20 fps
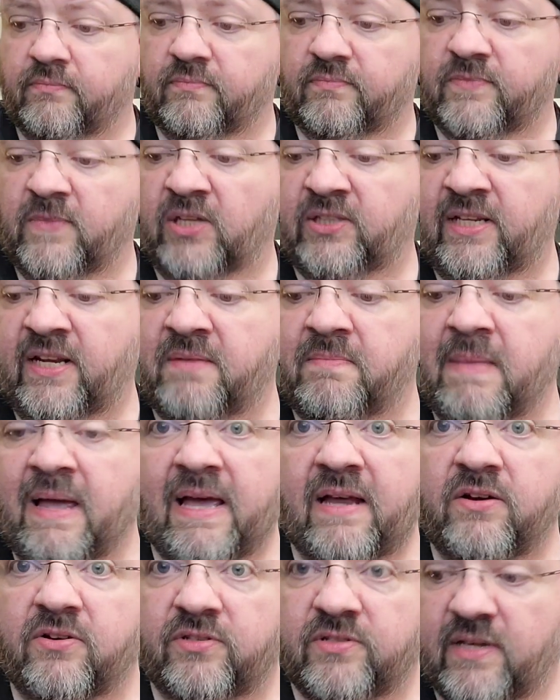Not that it
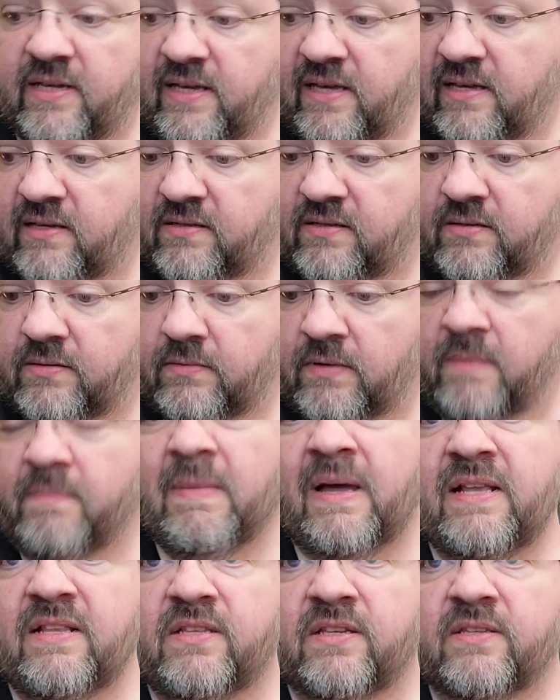matters, I guess. It
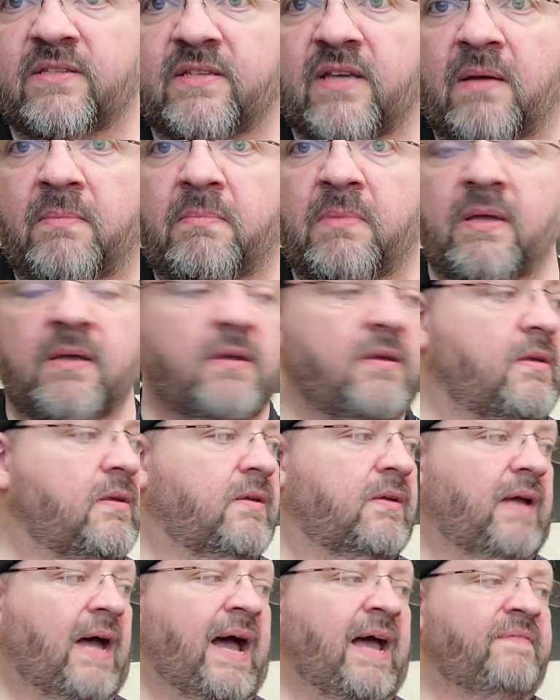might to some.
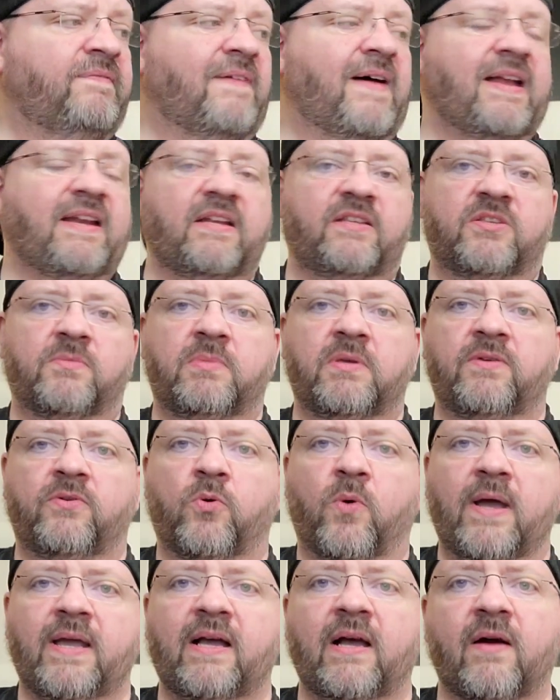I find it to be
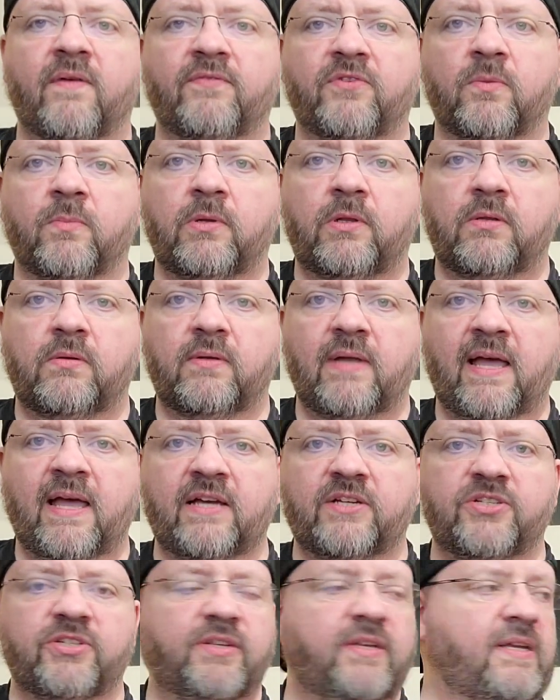quite comfortable,
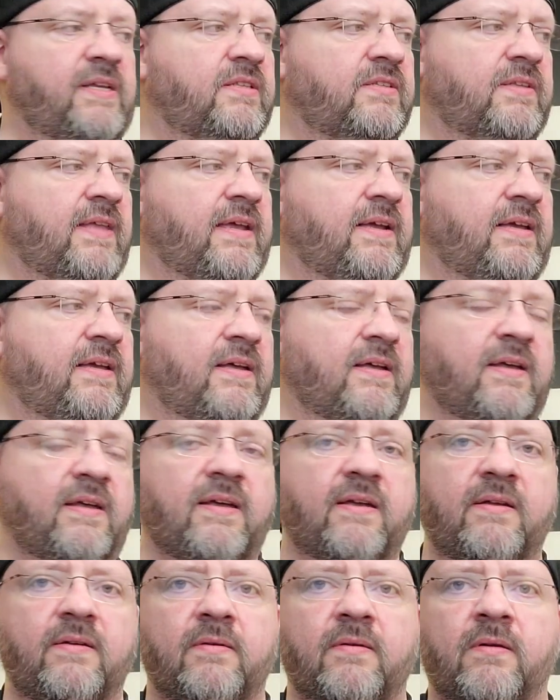actually. It's like,
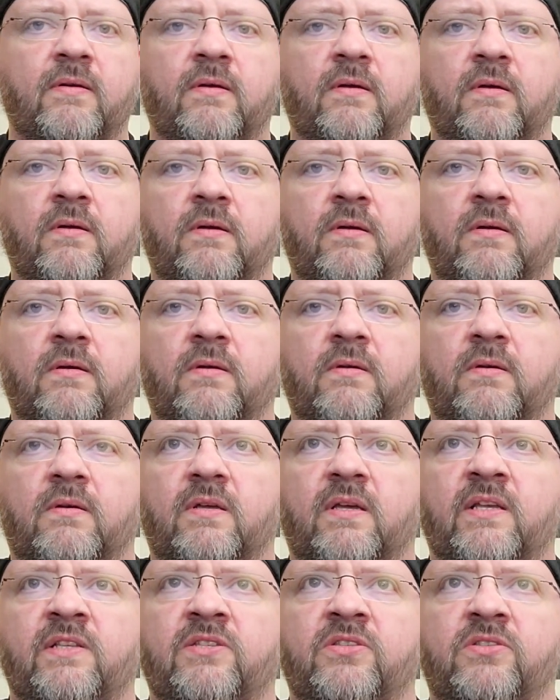
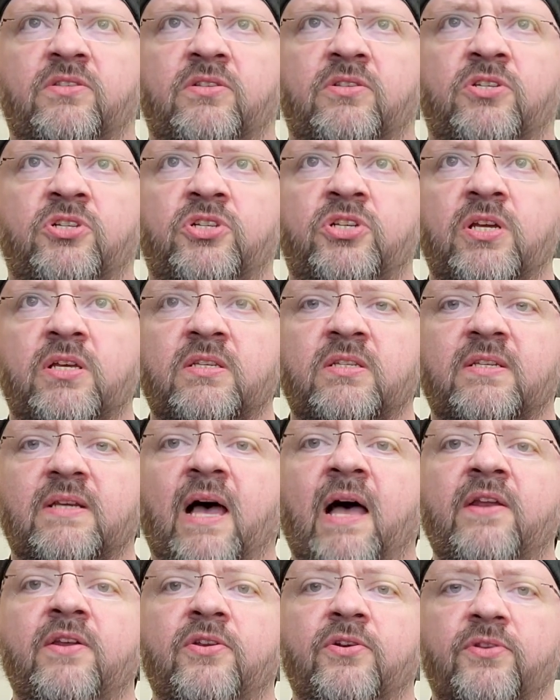it's just
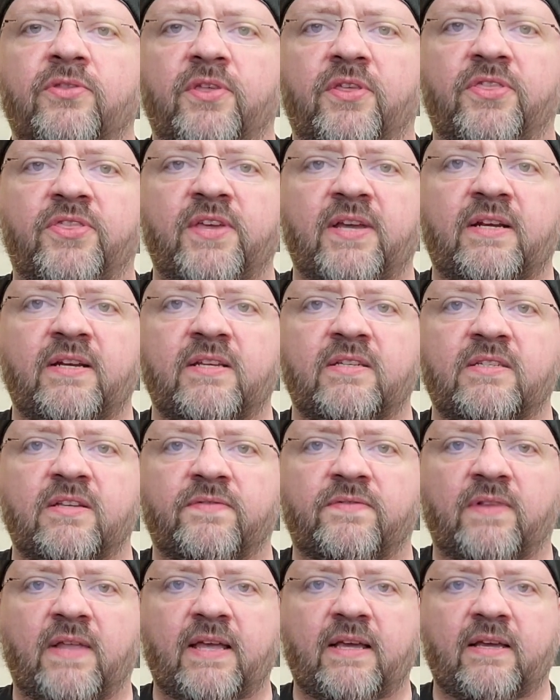under the thickness
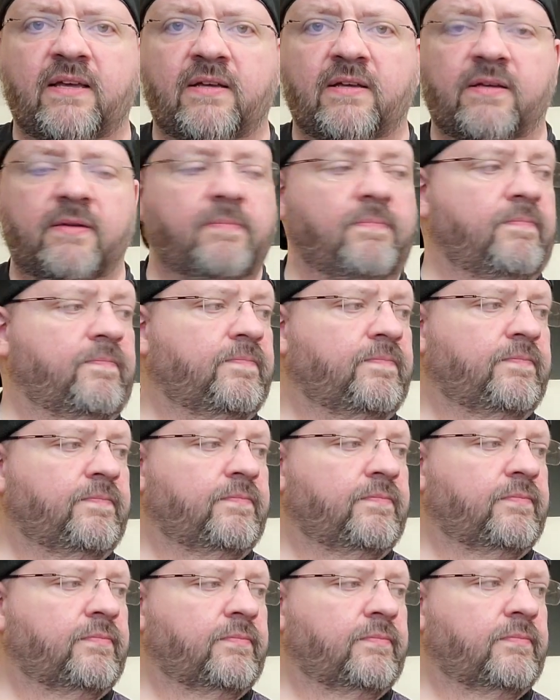of like
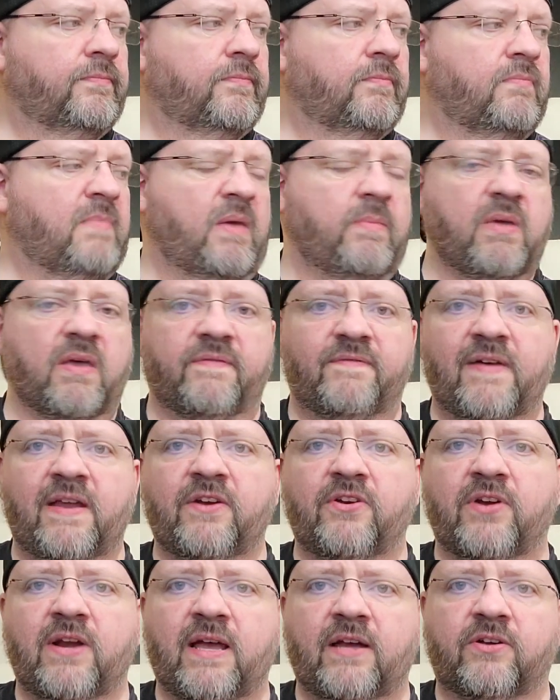maybe a
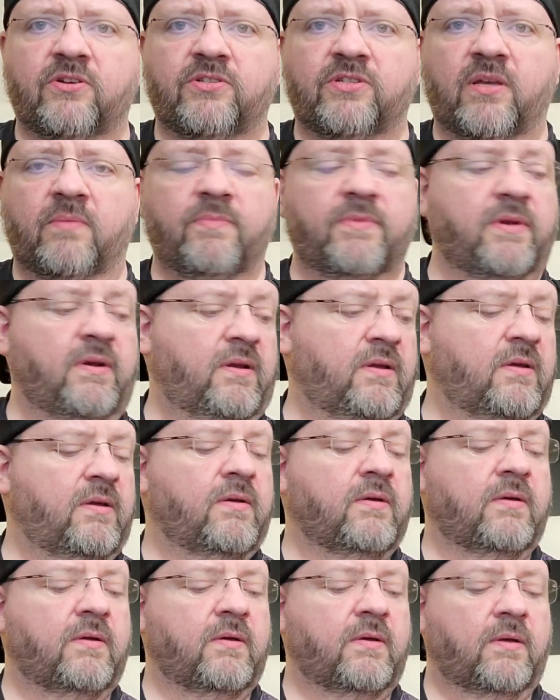Fender neck or something.
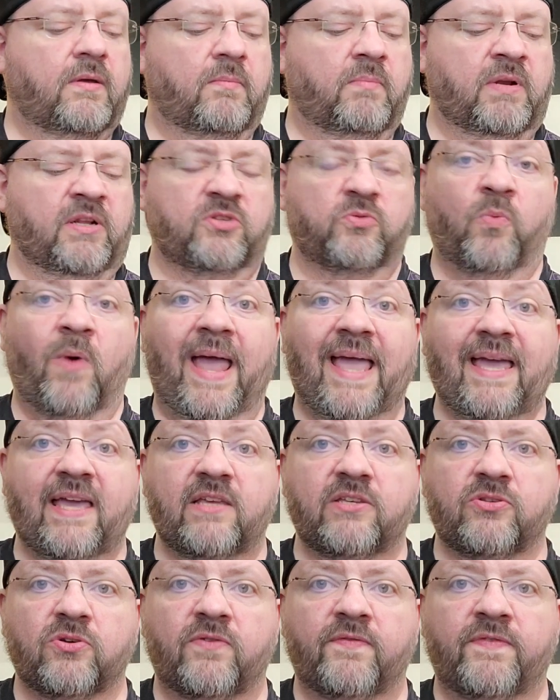But it's wangy,
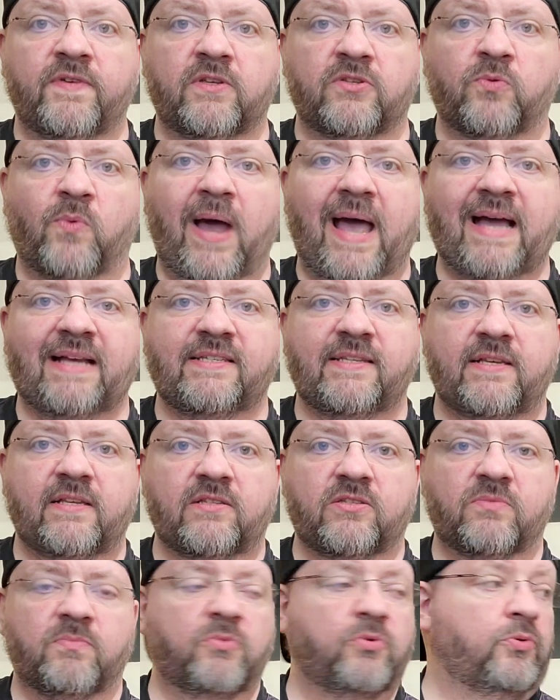so it feels waxy and
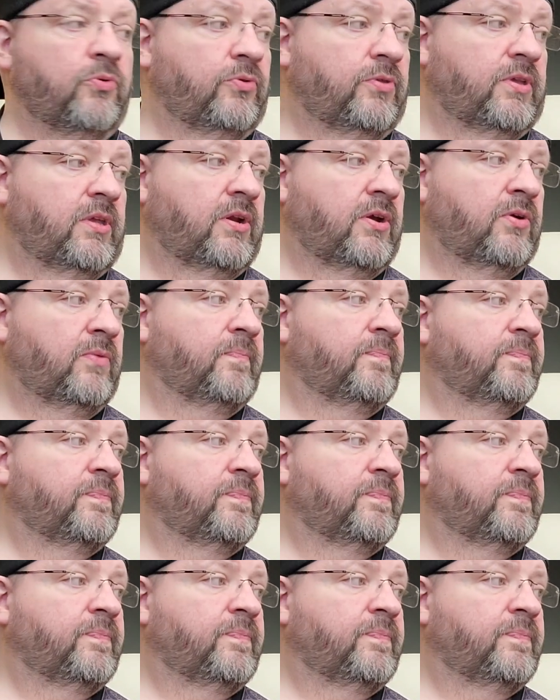smooth, you know.